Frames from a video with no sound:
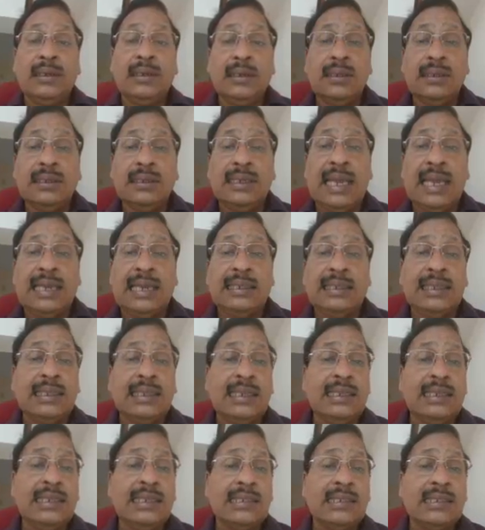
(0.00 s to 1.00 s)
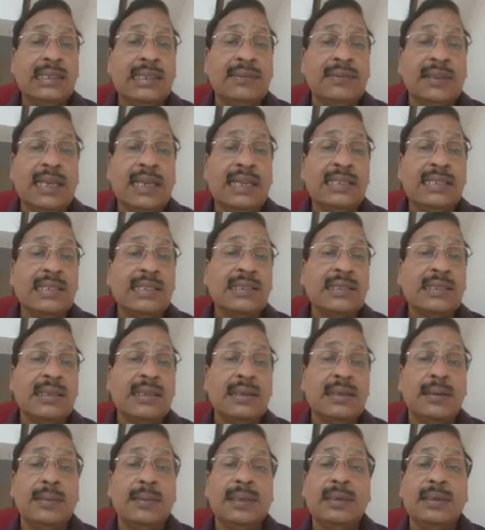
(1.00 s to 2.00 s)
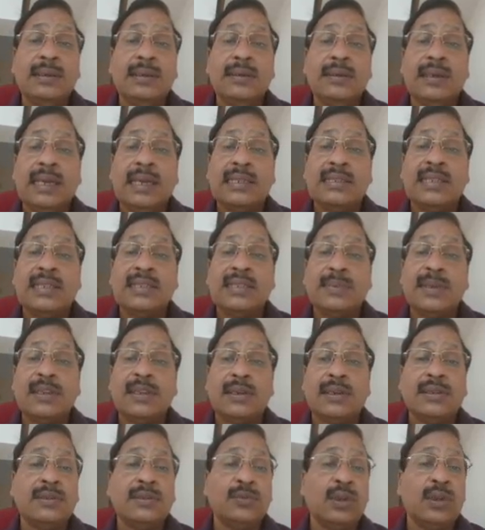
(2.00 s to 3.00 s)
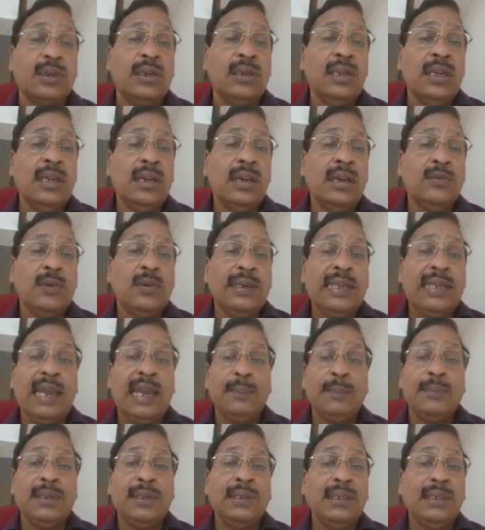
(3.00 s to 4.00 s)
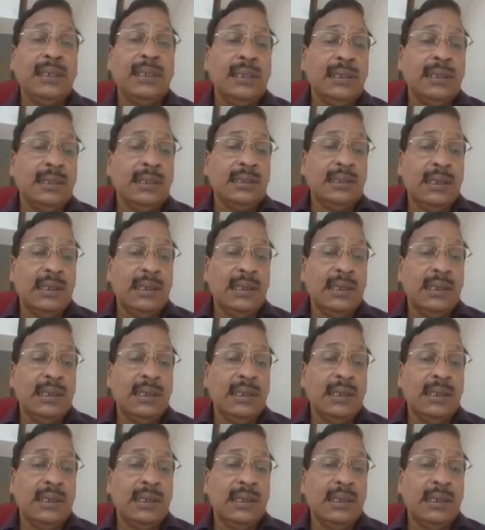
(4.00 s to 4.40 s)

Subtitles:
line current is given as as specified for 5 ampere.